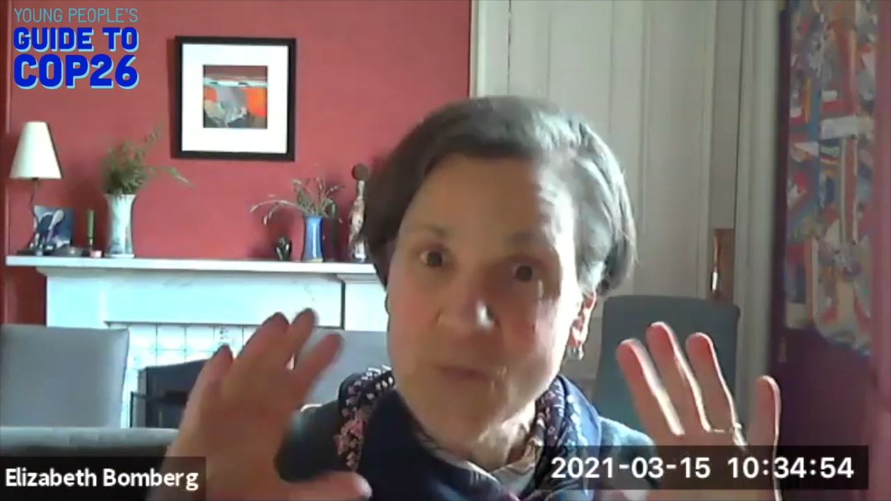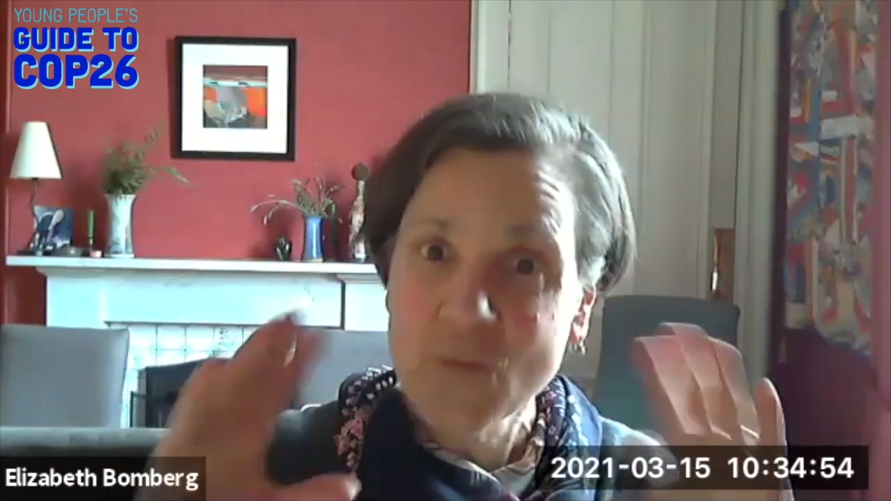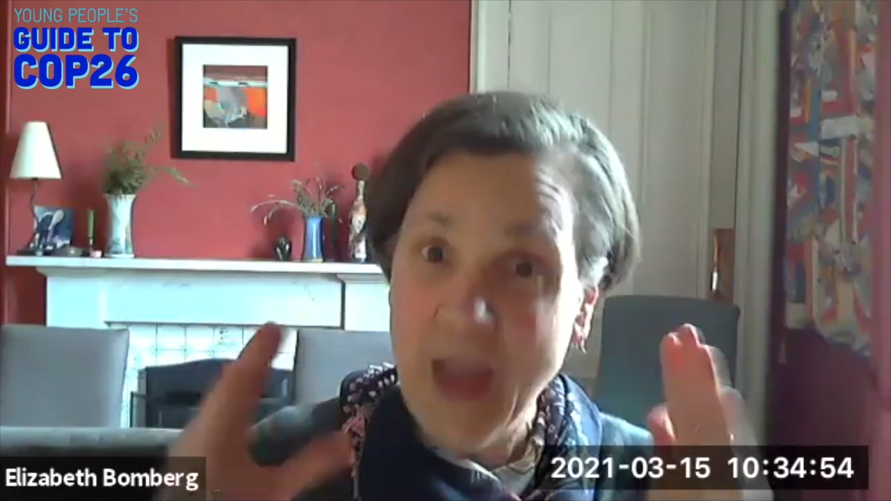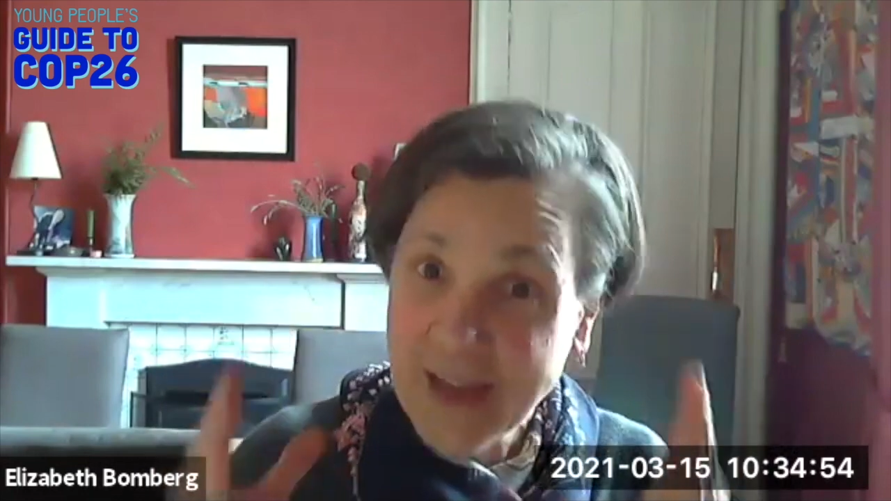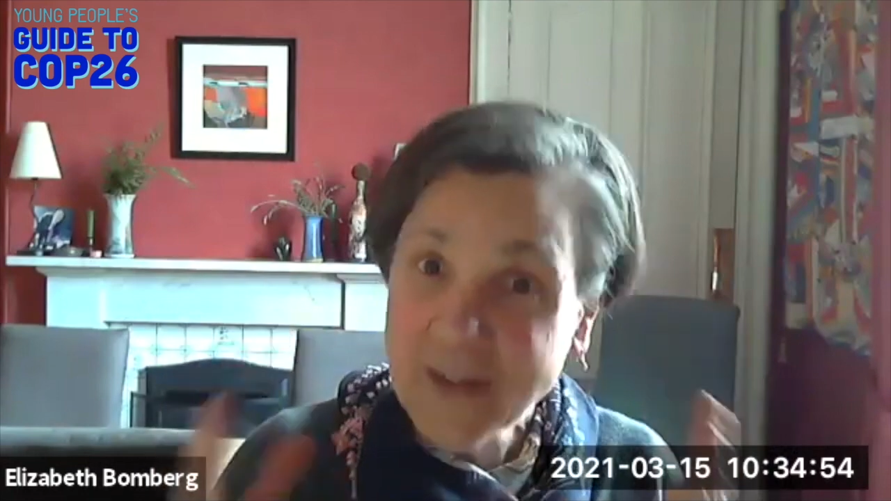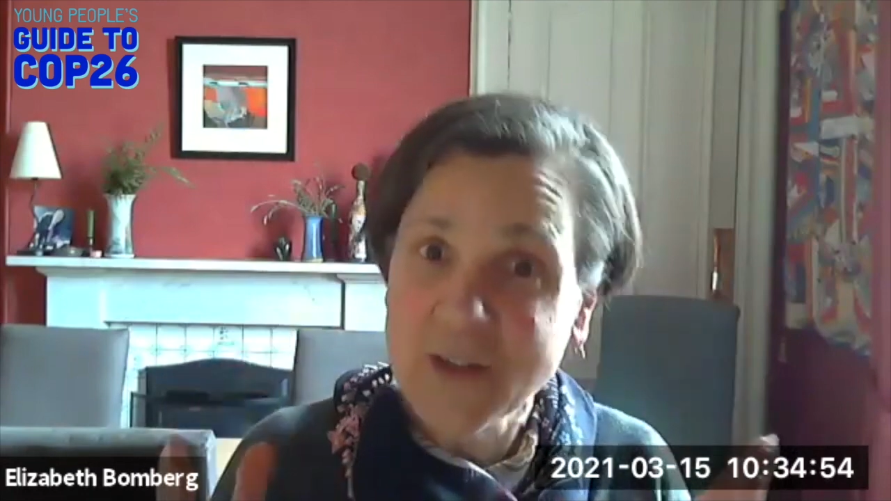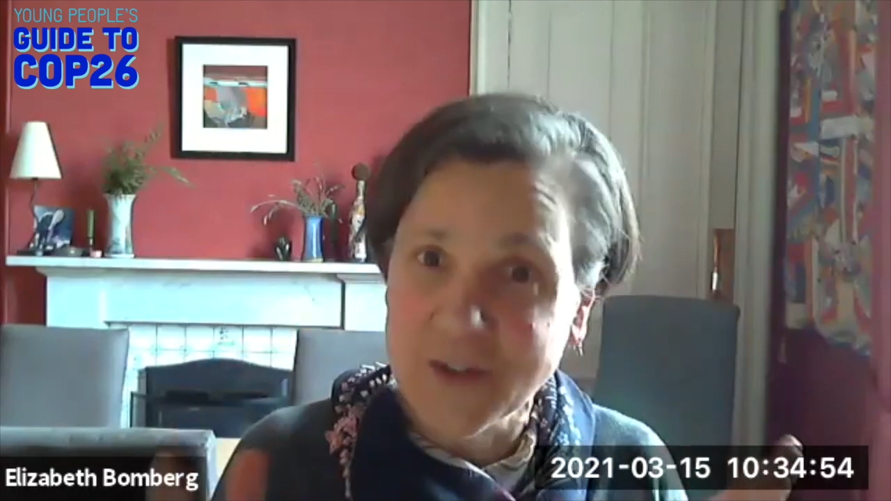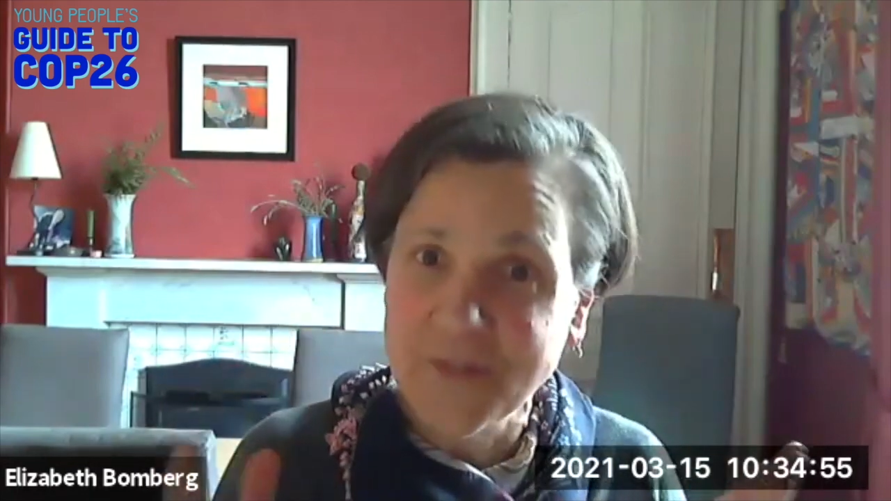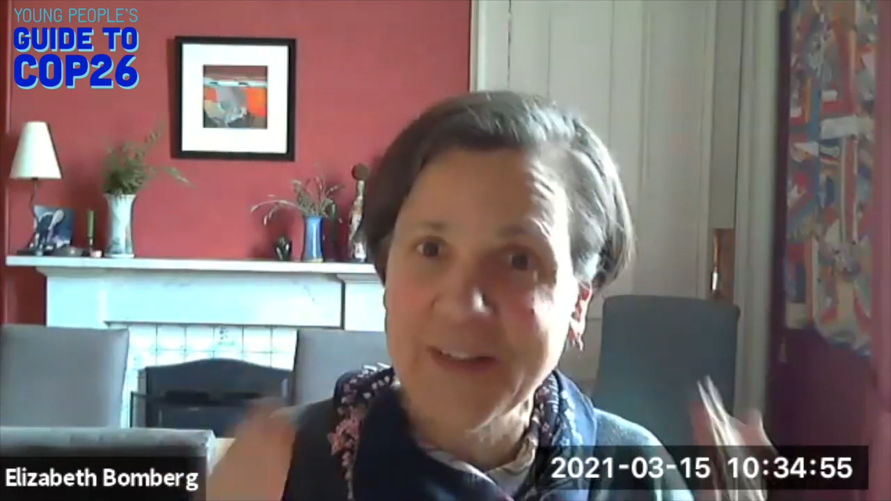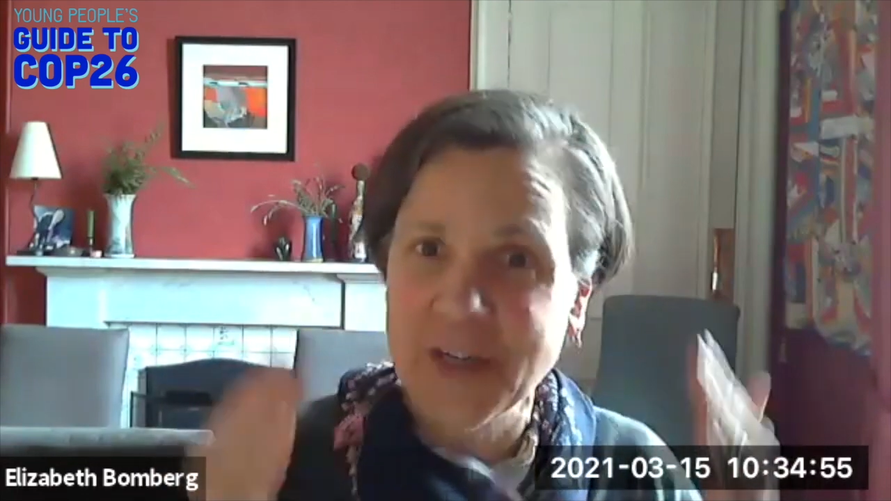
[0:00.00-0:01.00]

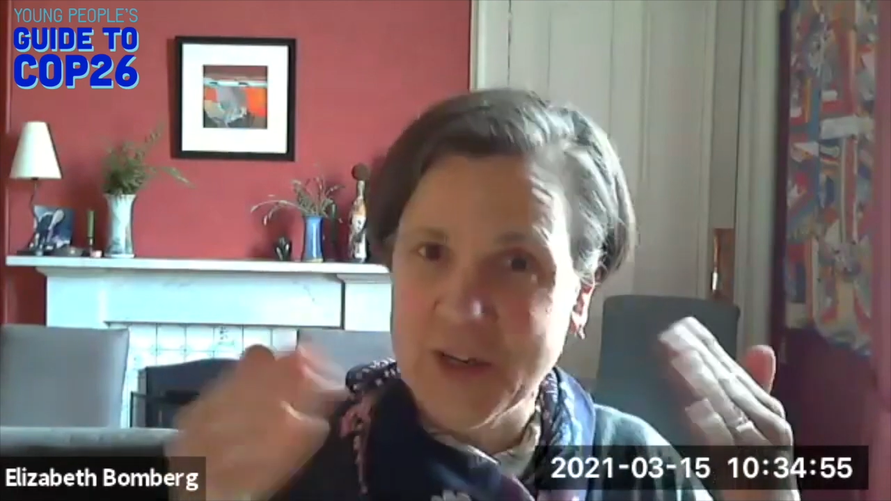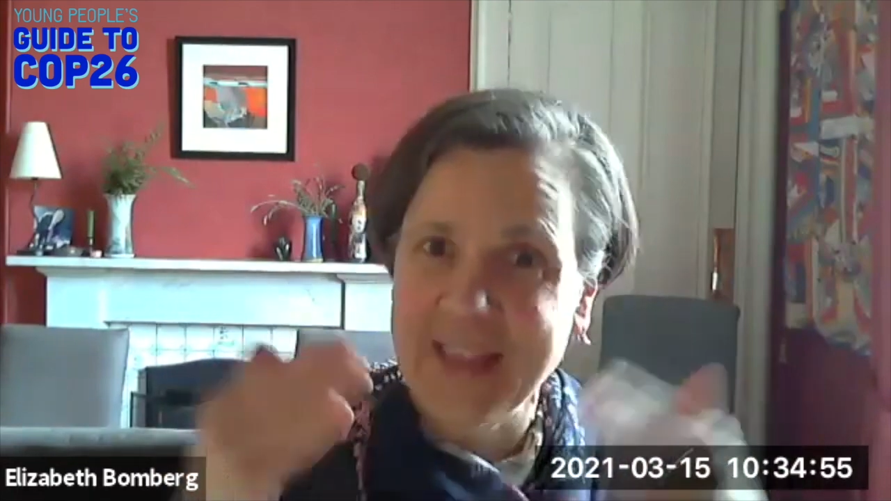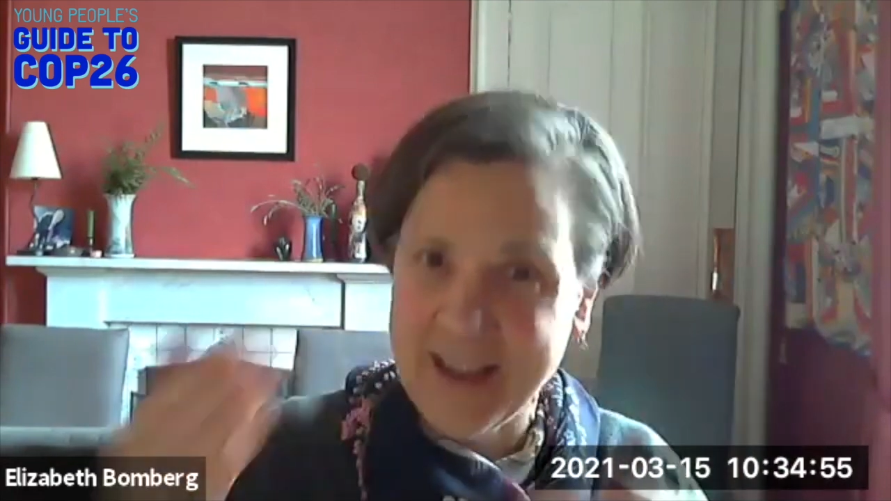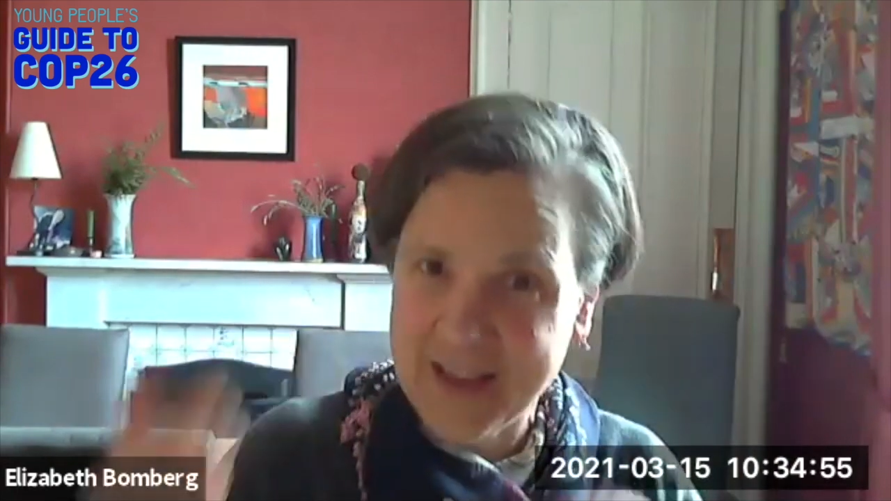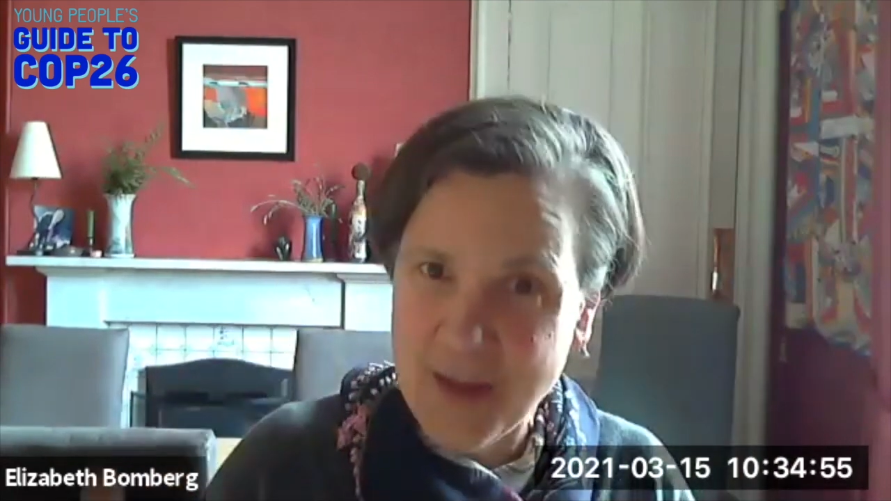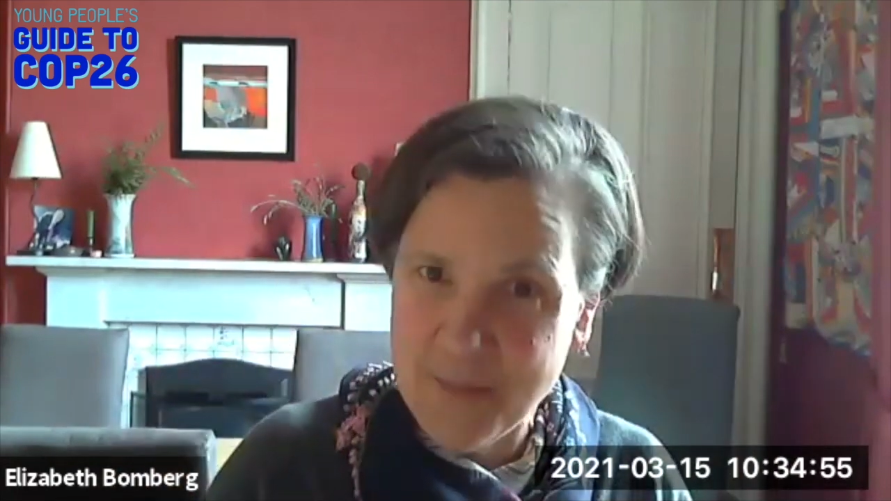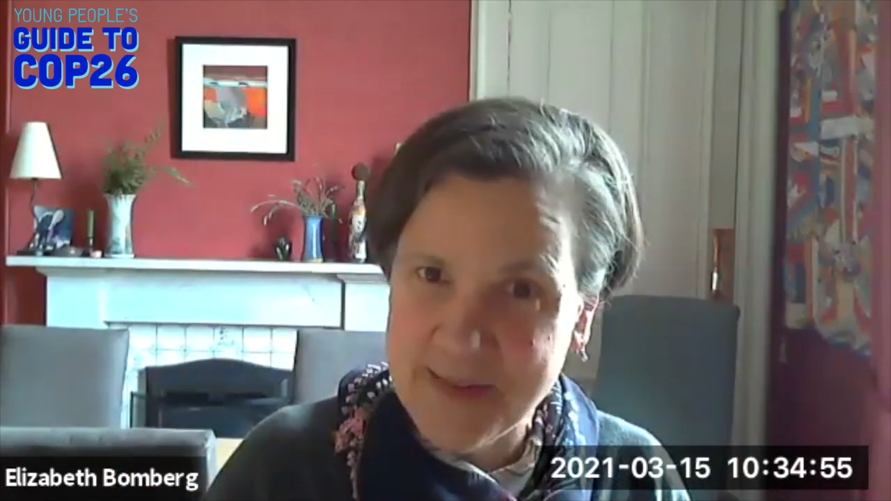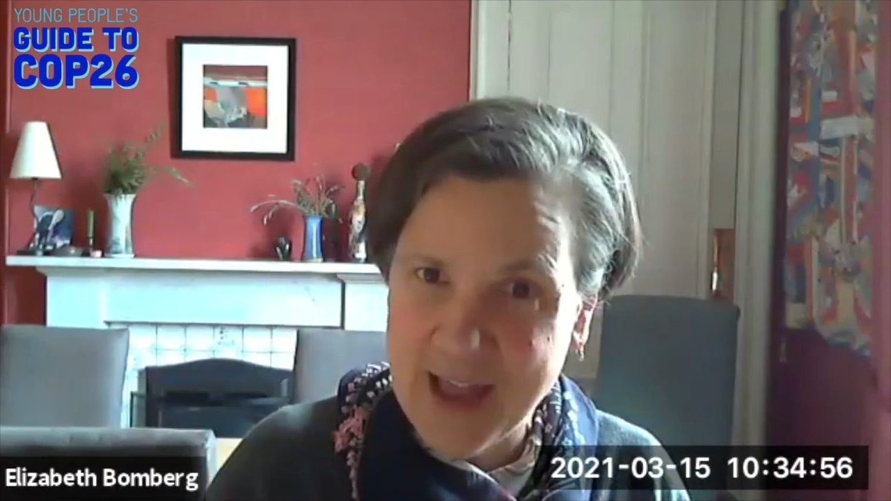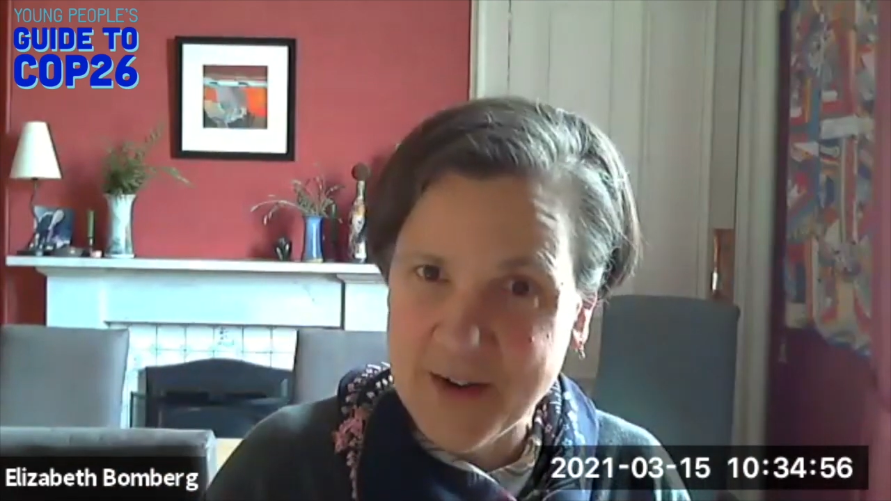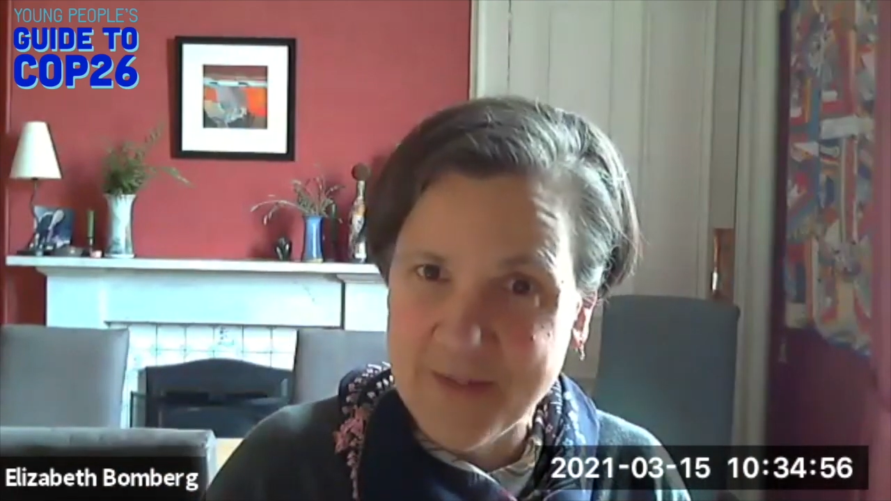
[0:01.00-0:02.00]
radical vision that comes
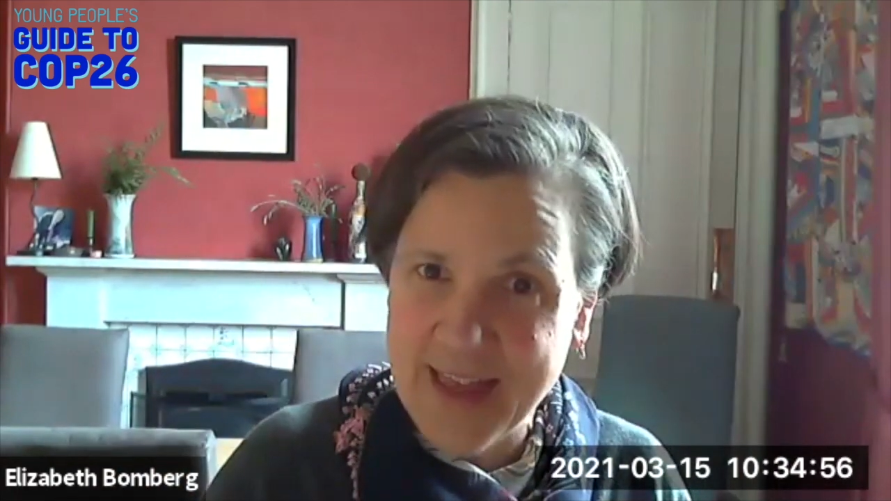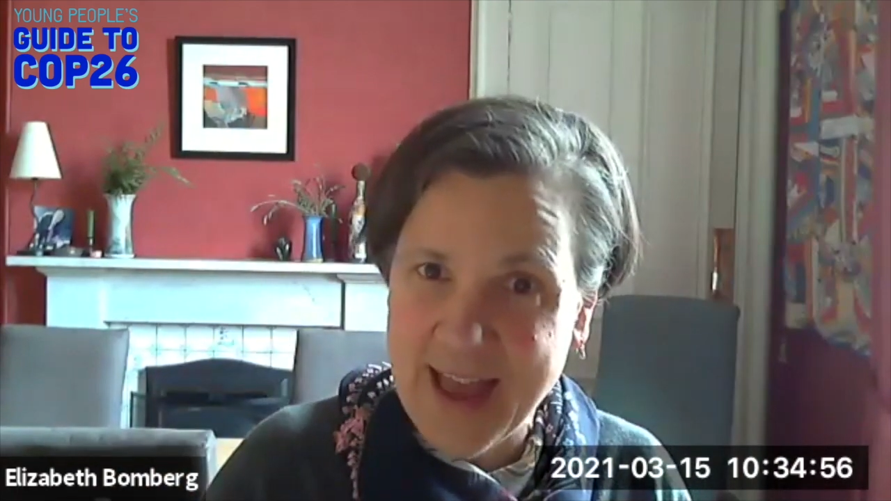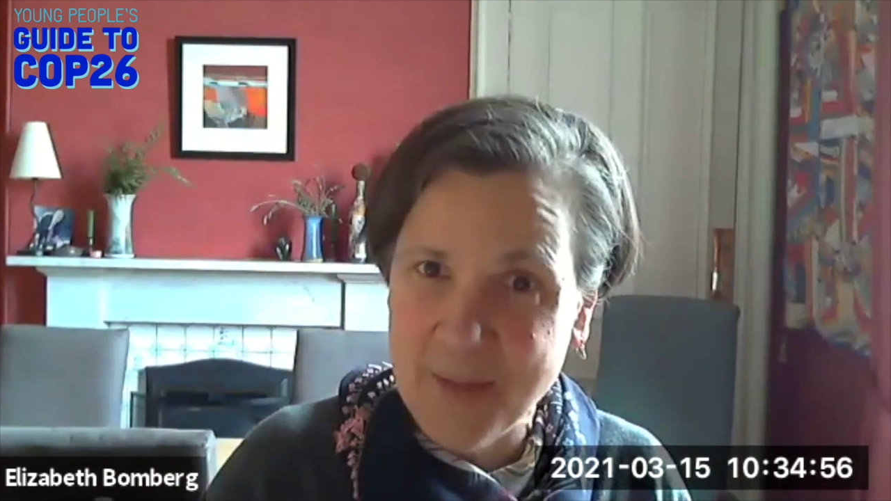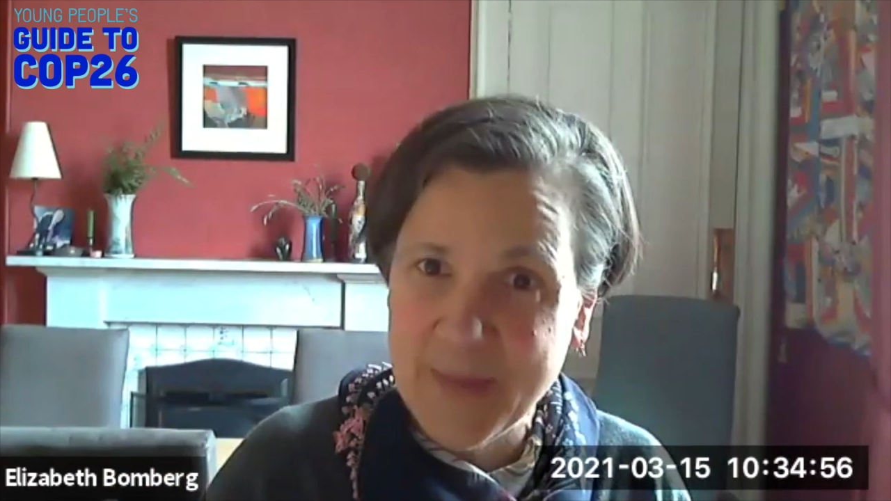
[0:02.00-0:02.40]
out of that,